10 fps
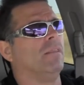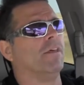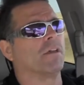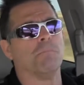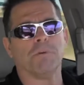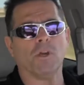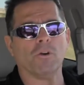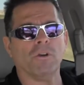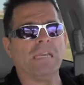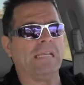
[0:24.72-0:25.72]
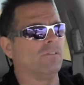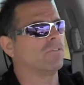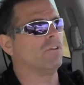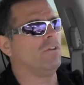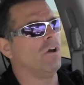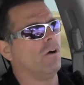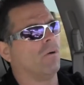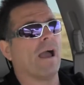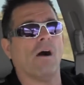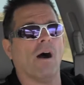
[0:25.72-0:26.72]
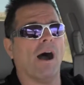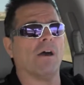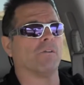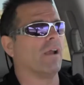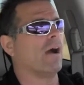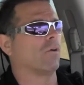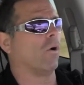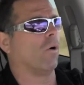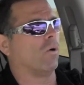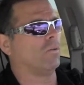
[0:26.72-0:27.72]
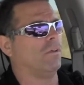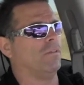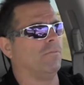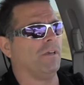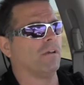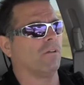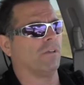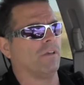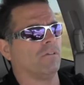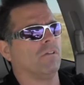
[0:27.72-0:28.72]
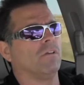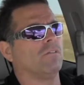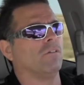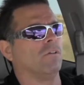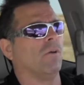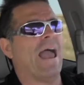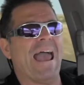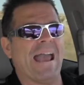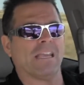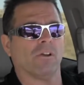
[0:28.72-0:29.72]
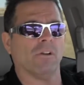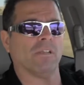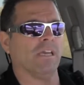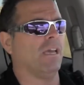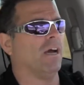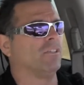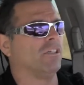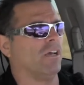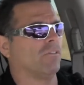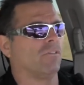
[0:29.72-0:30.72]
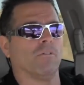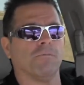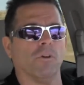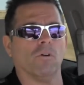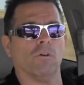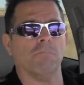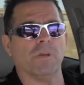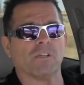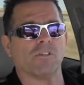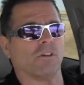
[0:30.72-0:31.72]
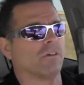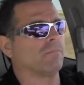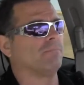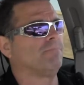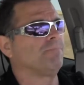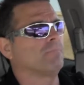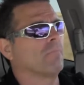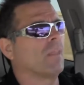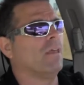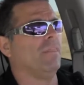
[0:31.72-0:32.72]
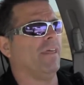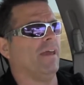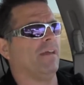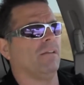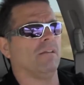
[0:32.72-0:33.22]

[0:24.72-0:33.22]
The computer needs to know how hot or how cold the vehicle is to accurately adjust the fuel mixture that